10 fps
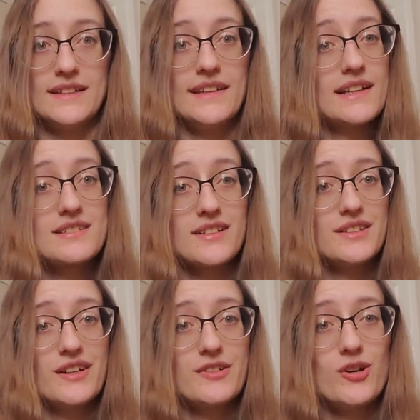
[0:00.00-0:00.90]
Next on
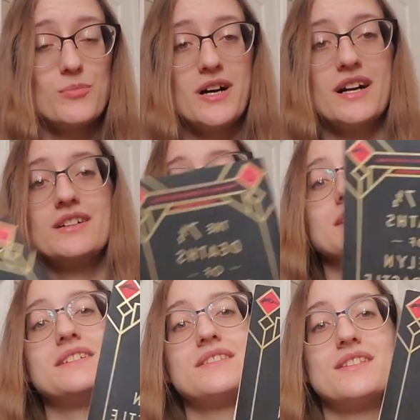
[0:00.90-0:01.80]
the unhaul pile
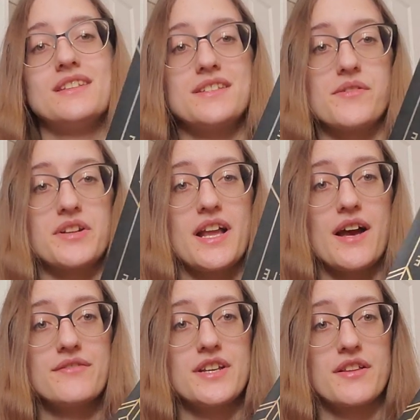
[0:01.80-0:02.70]
is The
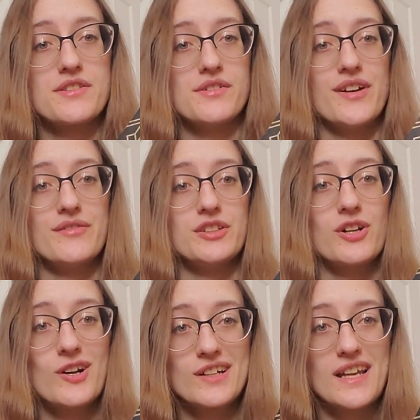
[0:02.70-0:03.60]
7.5 Deaths of Evelyn
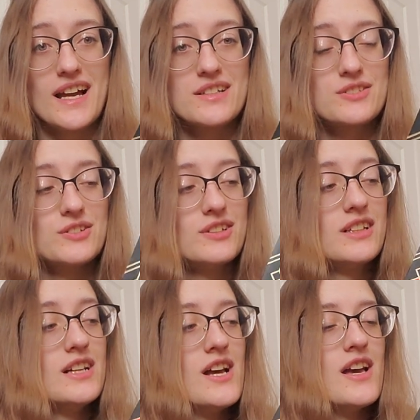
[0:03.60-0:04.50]
Hardcastle.
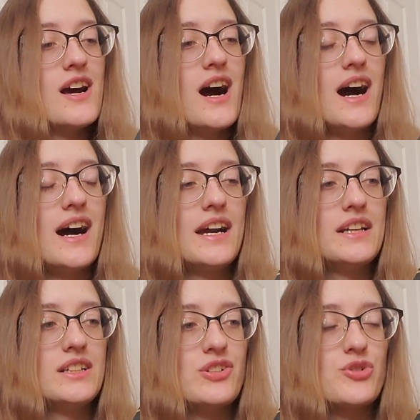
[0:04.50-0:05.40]

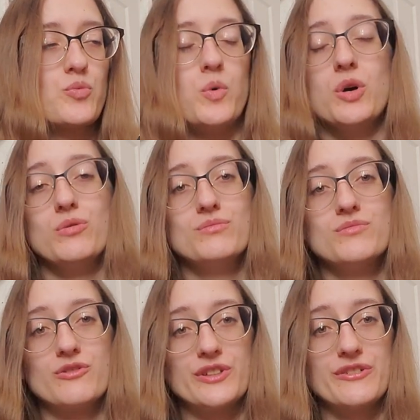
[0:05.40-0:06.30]
I just won't
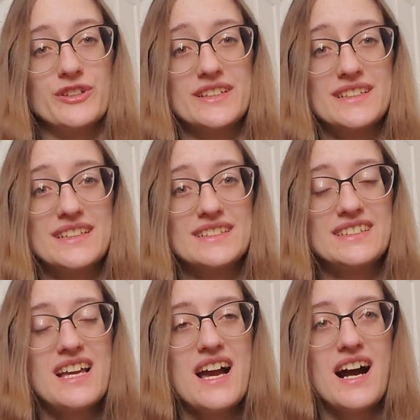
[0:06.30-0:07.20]
reread this.
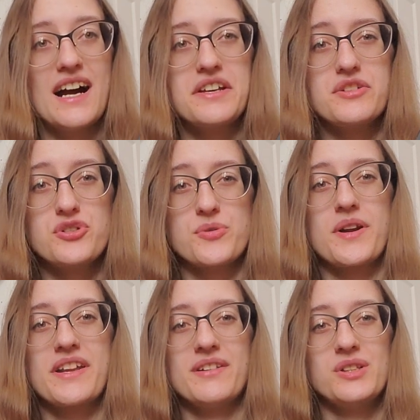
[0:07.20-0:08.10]
I
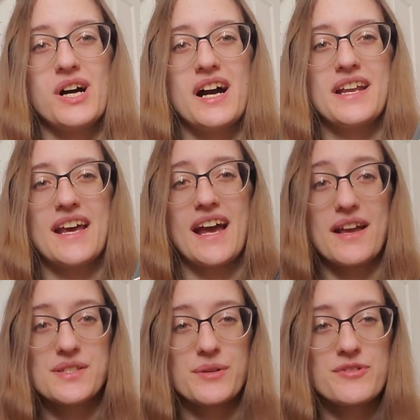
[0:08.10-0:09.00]
enjoyed it a lot
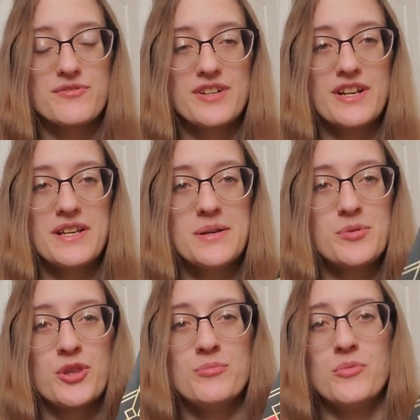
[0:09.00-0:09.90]
as I was reading,
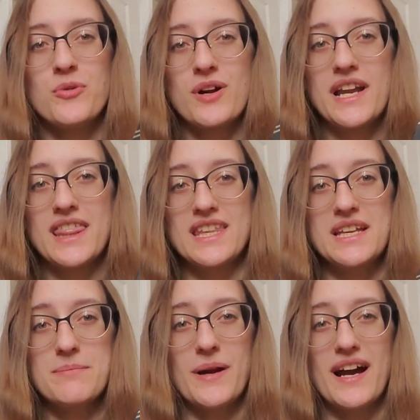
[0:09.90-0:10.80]
but the more I
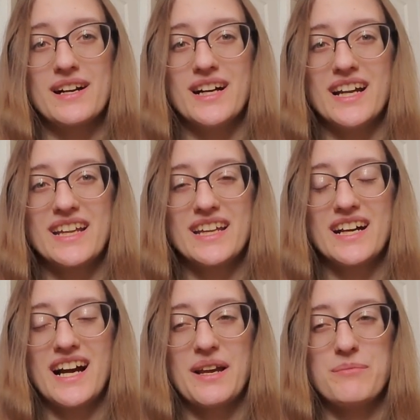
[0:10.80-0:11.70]
think back on it,
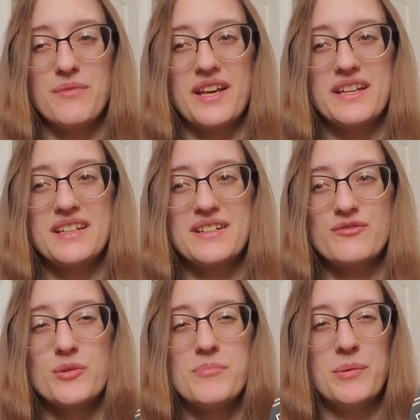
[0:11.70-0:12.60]
I'm like
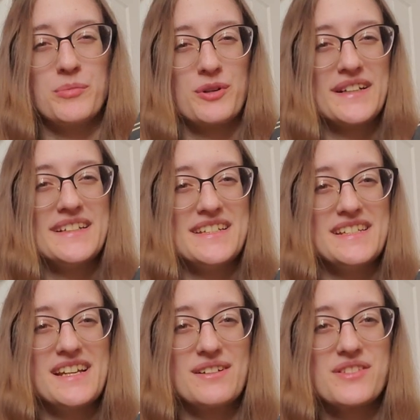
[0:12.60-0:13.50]
remembering
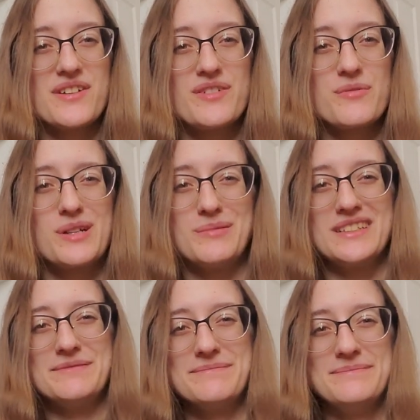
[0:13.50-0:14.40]
details of it where I'm
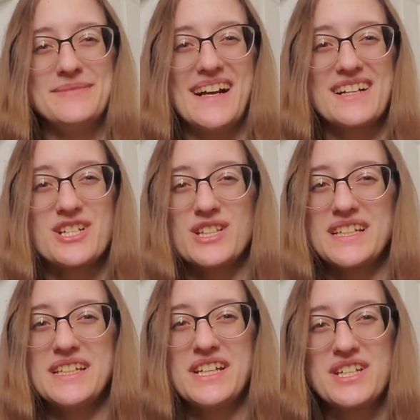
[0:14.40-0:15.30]
like,
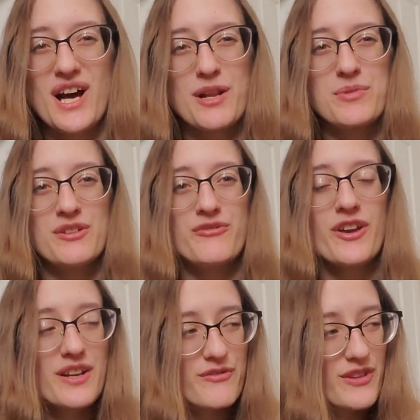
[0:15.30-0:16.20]
actually not a big
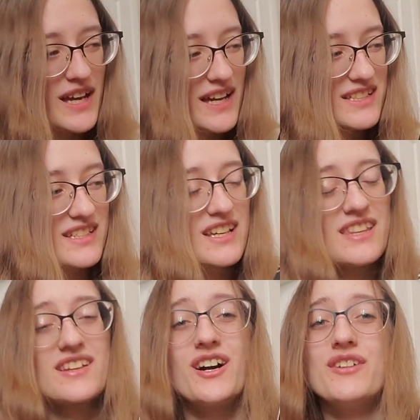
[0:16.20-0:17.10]
fan of that.
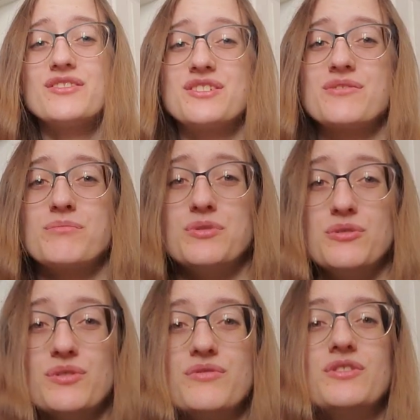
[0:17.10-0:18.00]
The cover is
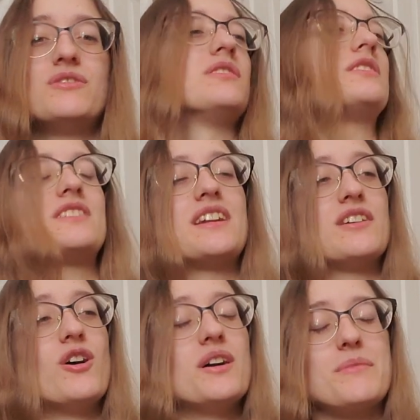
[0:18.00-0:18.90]
beautiful. It's getting
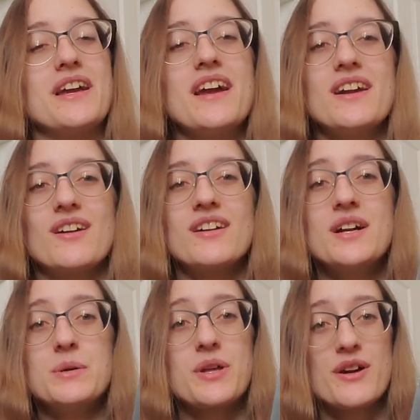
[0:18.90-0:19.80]
caught in my hair.
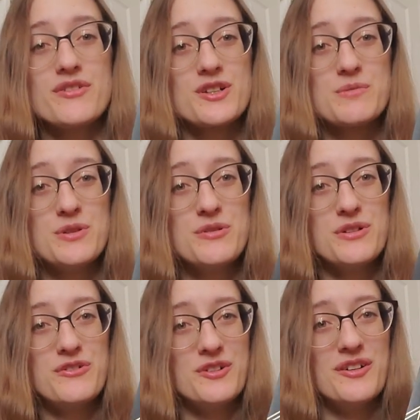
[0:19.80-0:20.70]
The cover is
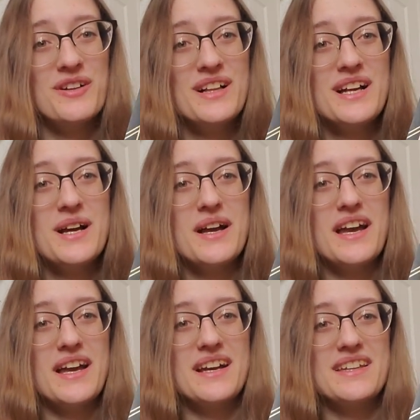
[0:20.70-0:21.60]
beautiful,
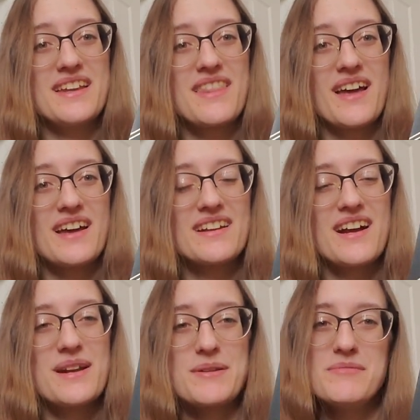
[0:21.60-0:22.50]
and that
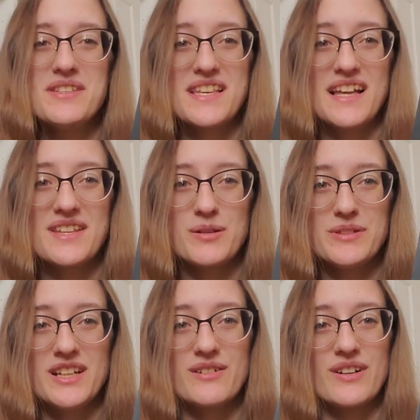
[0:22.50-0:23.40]
kind of makes me sad that I'll
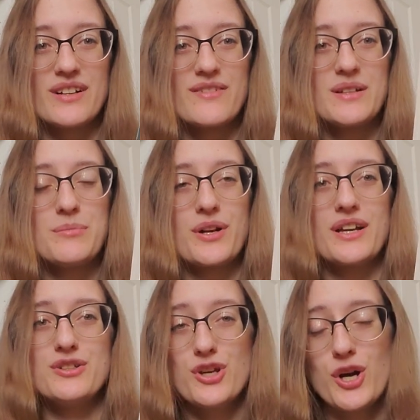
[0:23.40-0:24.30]
be getting rid of it, but
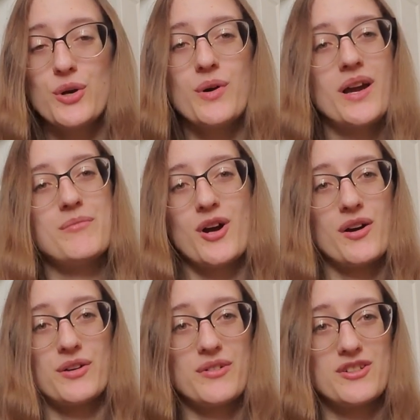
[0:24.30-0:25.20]
I know I'm
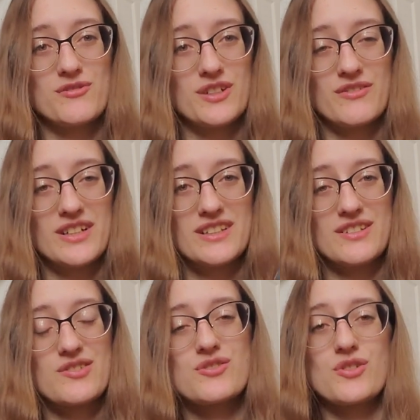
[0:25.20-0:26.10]
not going to reread
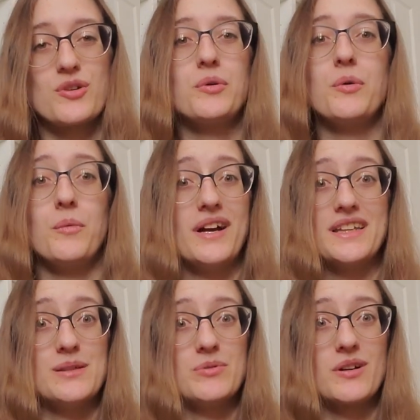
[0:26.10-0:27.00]
this, so why
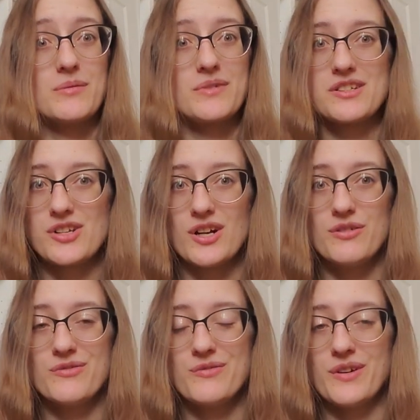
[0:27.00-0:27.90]
keep it on my shelf